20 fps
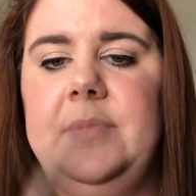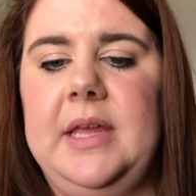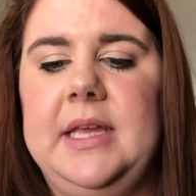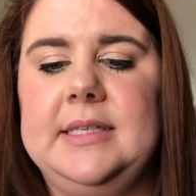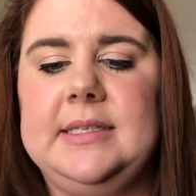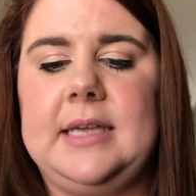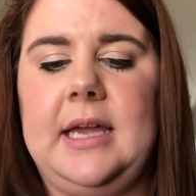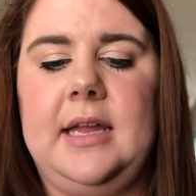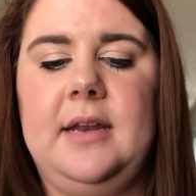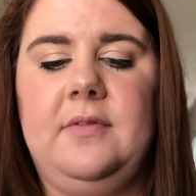
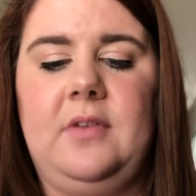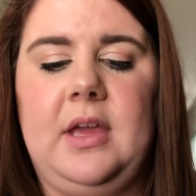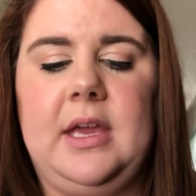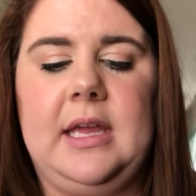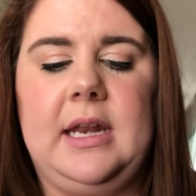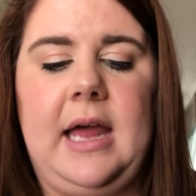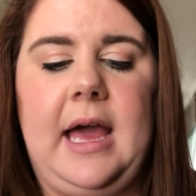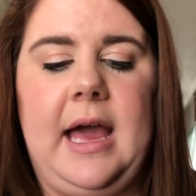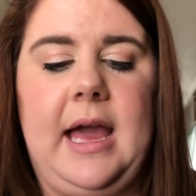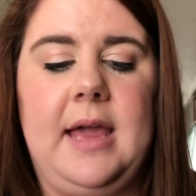It's kind of
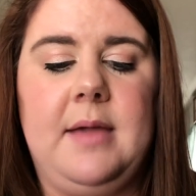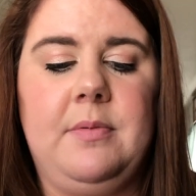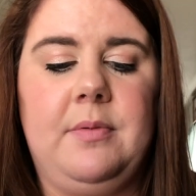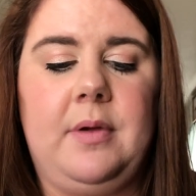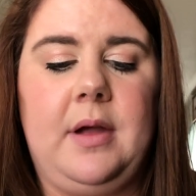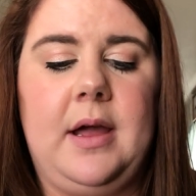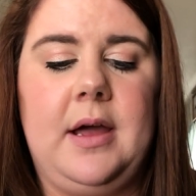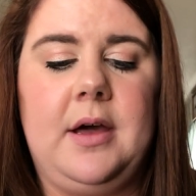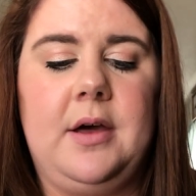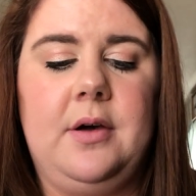like an
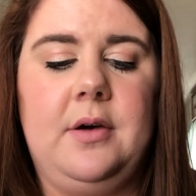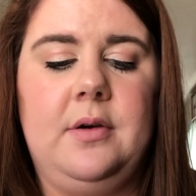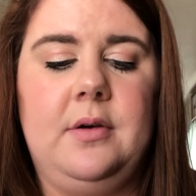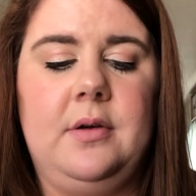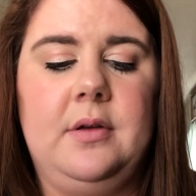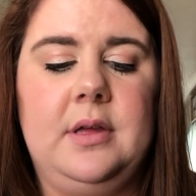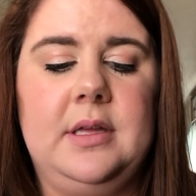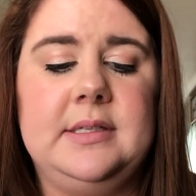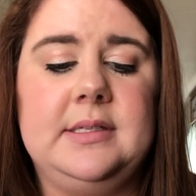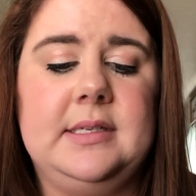
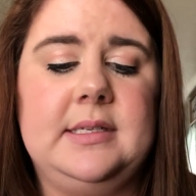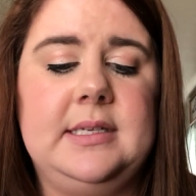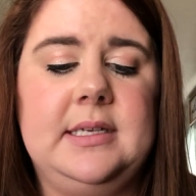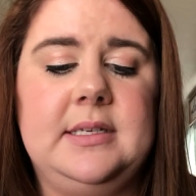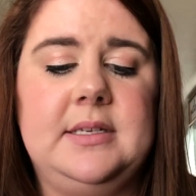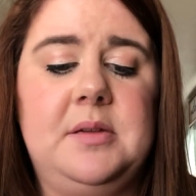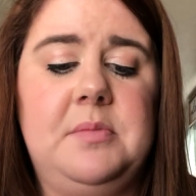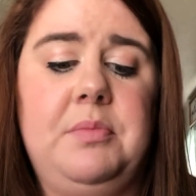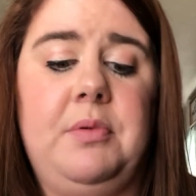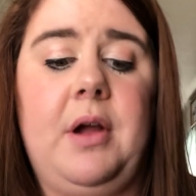eyebrow, it's a
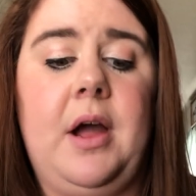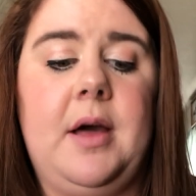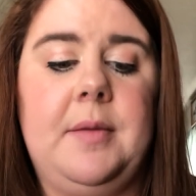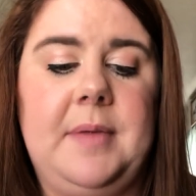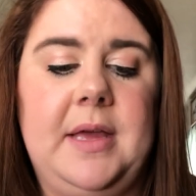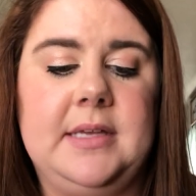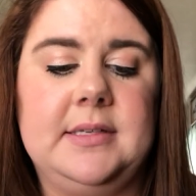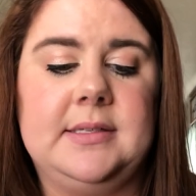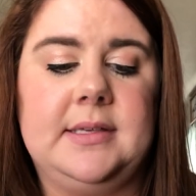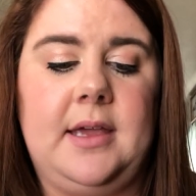tinted brow
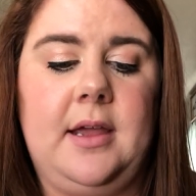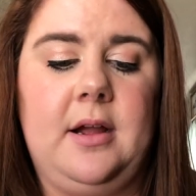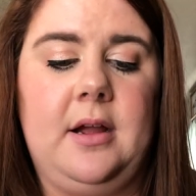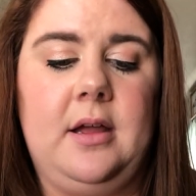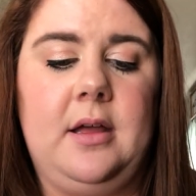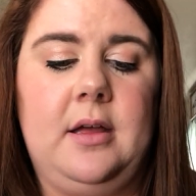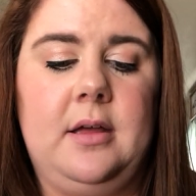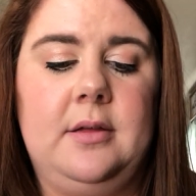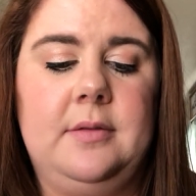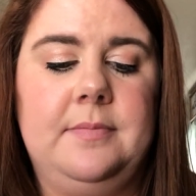
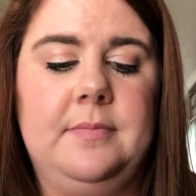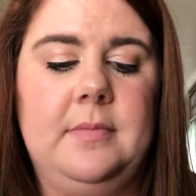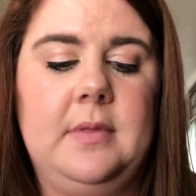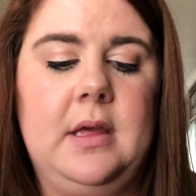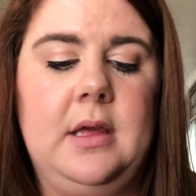mascara,